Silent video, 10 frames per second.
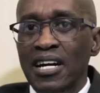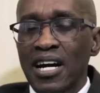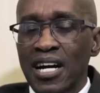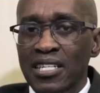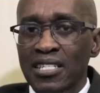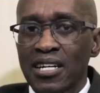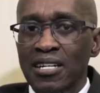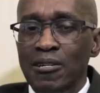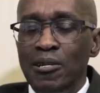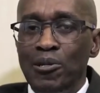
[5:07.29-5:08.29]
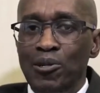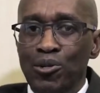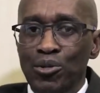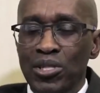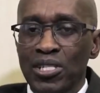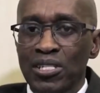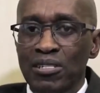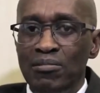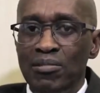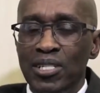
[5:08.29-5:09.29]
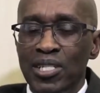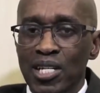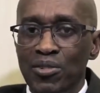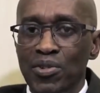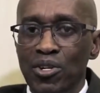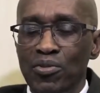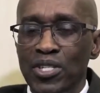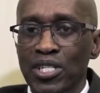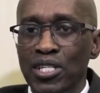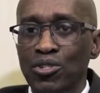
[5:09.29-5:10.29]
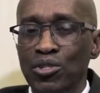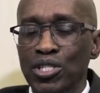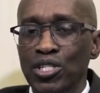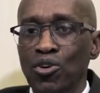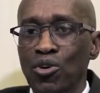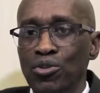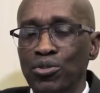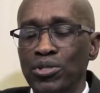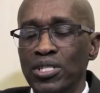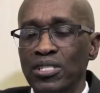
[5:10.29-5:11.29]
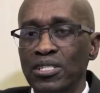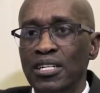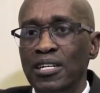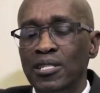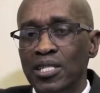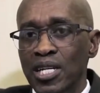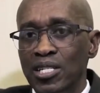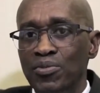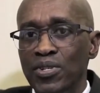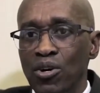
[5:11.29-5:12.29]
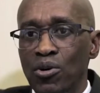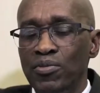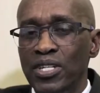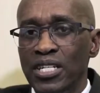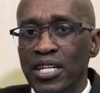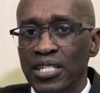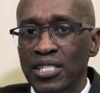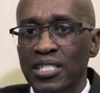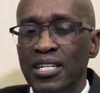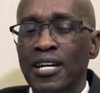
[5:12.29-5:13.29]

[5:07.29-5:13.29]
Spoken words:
either losing the transfer of the security or losing the transfer of the cash.